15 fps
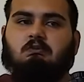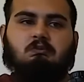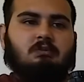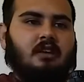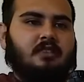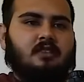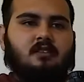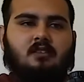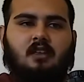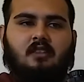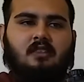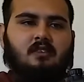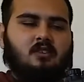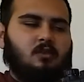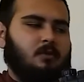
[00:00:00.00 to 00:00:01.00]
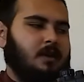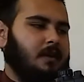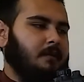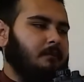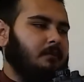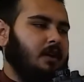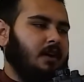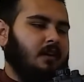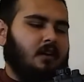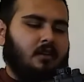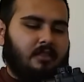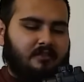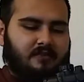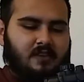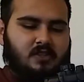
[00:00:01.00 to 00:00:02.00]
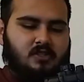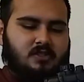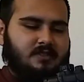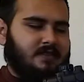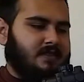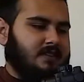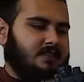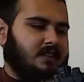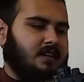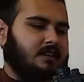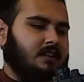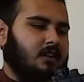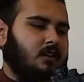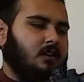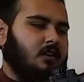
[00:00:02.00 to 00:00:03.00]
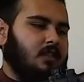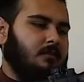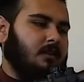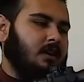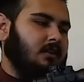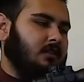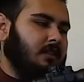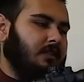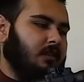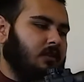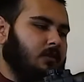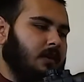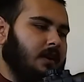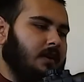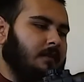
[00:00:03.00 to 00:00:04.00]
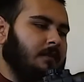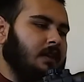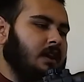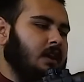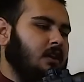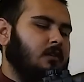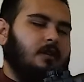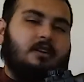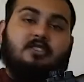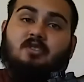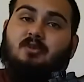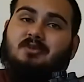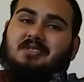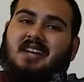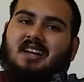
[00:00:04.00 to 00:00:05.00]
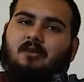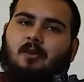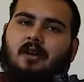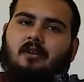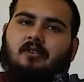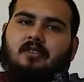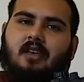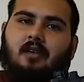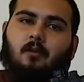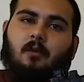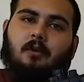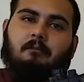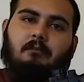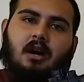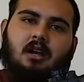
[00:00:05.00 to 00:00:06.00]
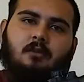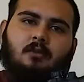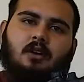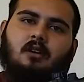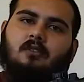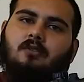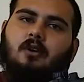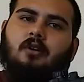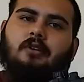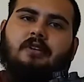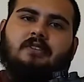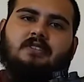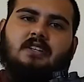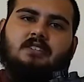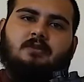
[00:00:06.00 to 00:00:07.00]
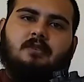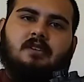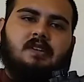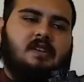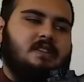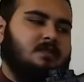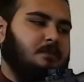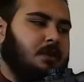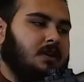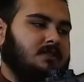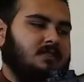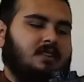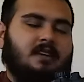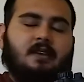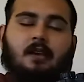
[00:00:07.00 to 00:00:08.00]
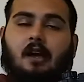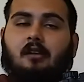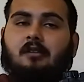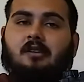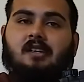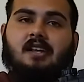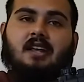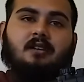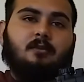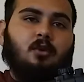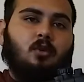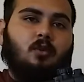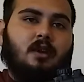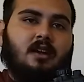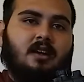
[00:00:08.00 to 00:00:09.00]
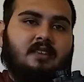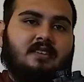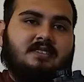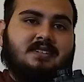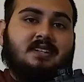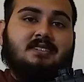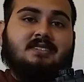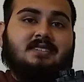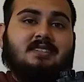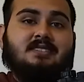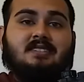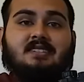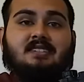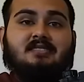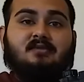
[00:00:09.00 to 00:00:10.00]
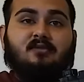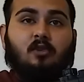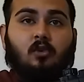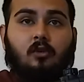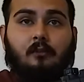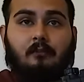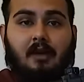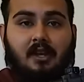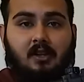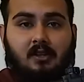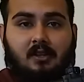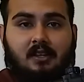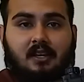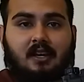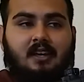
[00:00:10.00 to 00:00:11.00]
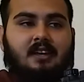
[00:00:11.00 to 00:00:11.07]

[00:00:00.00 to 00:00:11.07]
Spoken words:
Nothing too big. But all the features of this gun are the monolithic rail. We've got 2 side rails and 1 bottom rail for all your accessory needs. Personally, I don't need any more weight on this gun since it is full metal.